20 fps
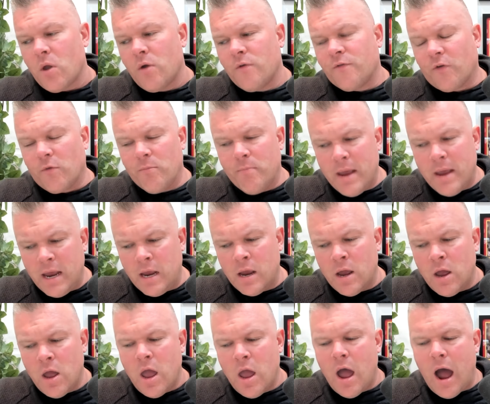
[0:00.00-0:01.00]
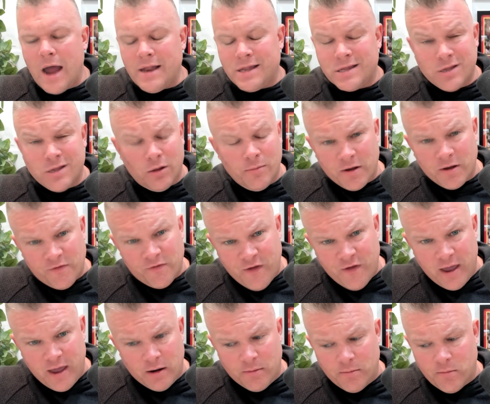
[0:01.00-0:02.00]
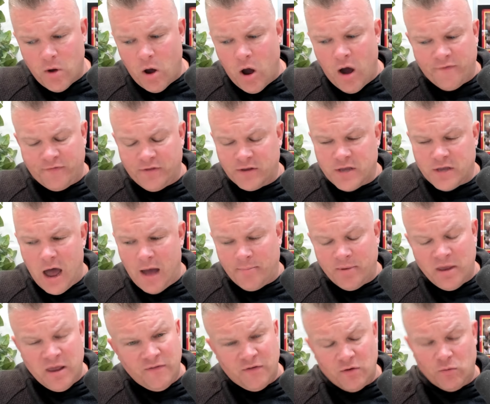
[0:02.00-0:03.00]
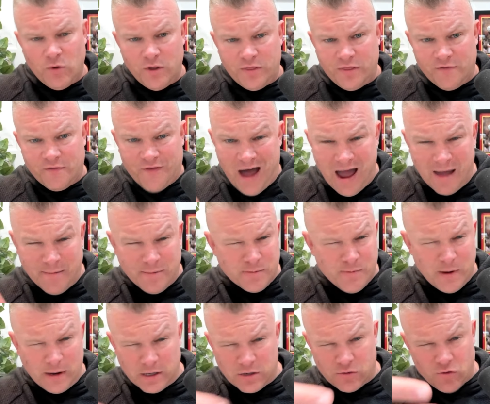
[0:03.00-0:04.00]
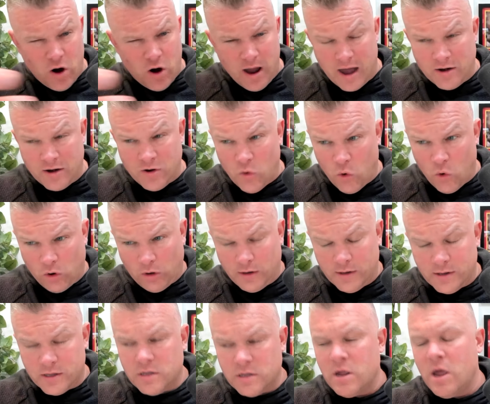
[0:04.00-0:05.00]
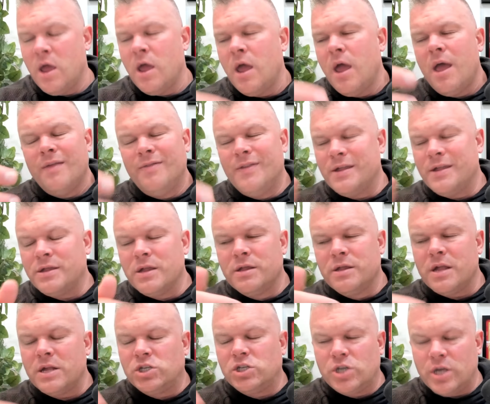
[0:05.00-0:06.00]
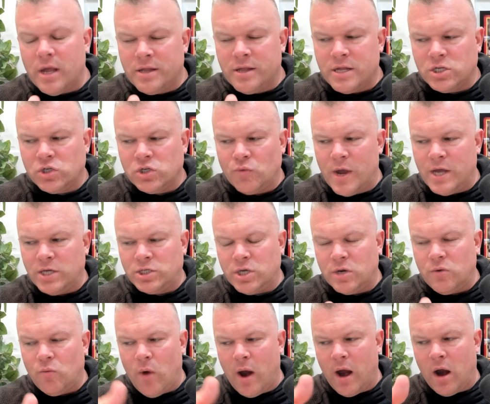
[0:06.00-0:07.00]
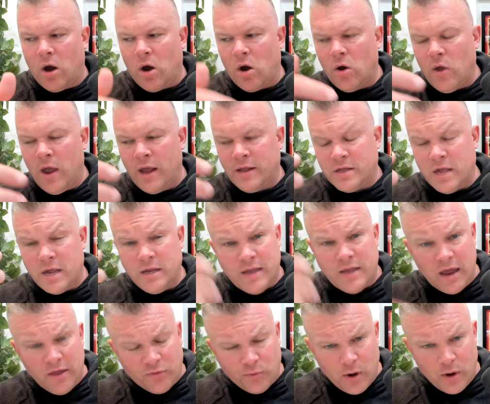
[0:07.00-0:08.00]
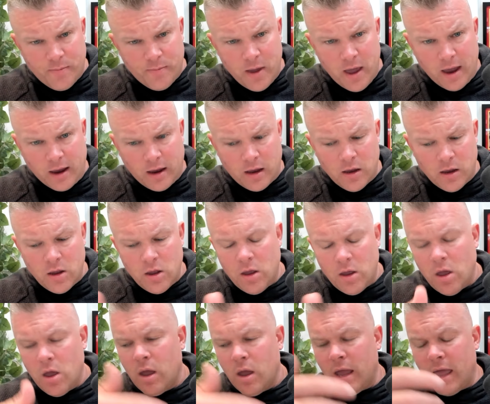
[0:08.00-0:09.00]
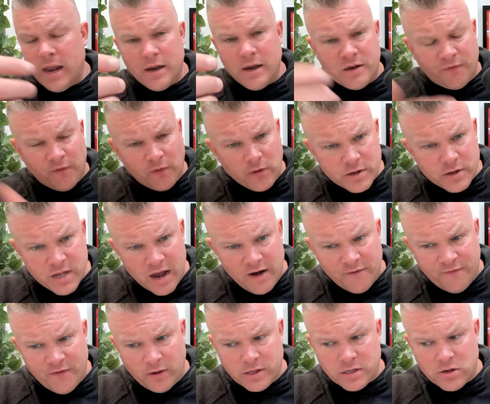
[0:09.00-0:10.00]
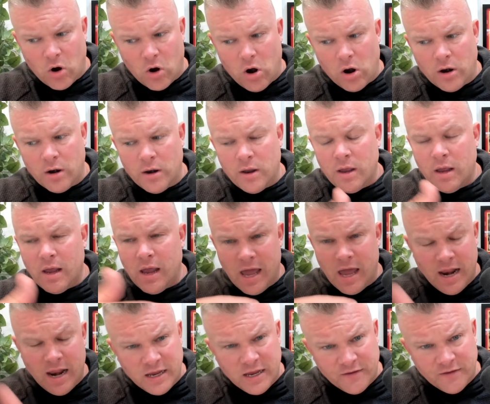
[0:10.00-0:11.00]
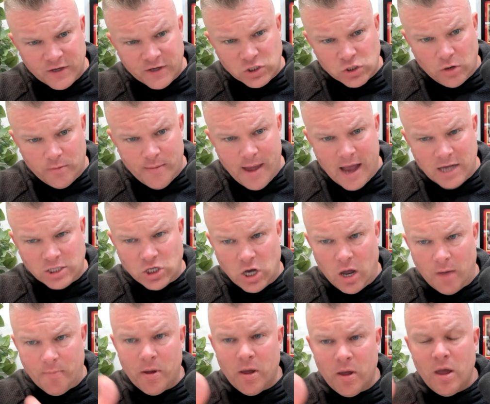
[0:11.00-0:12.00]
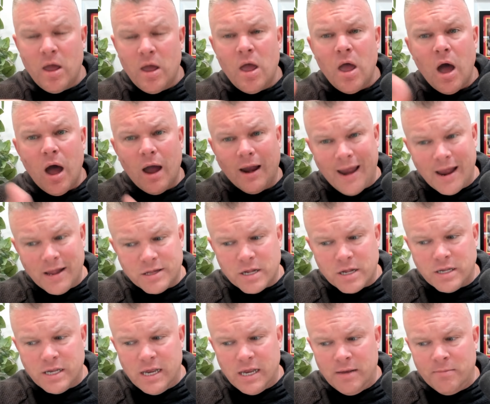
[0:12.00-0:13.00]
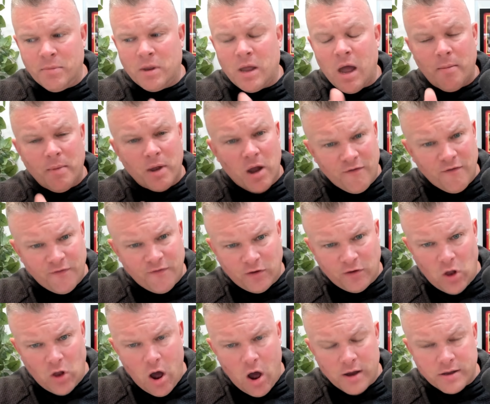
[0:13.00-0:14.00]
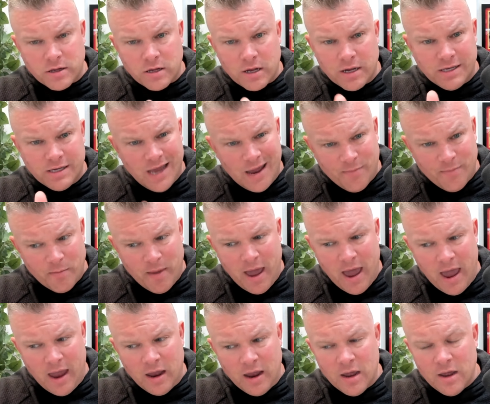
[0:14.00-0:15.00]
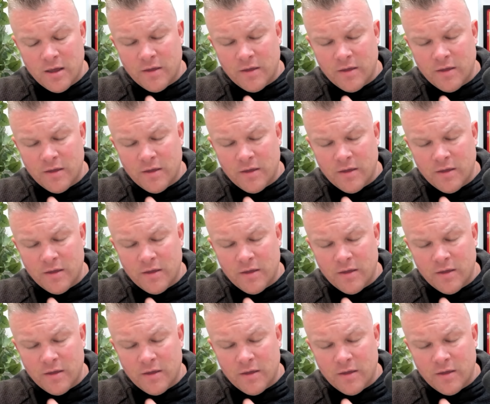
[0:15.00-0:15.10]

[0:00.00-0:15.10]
For me, I still am going to fade him off the top, even with the vibes being strong out of New Orleans. This is a situation where it's a day three pick in his first NFL start in a divisional matchup against a team coming off of a loss in Tampa Bay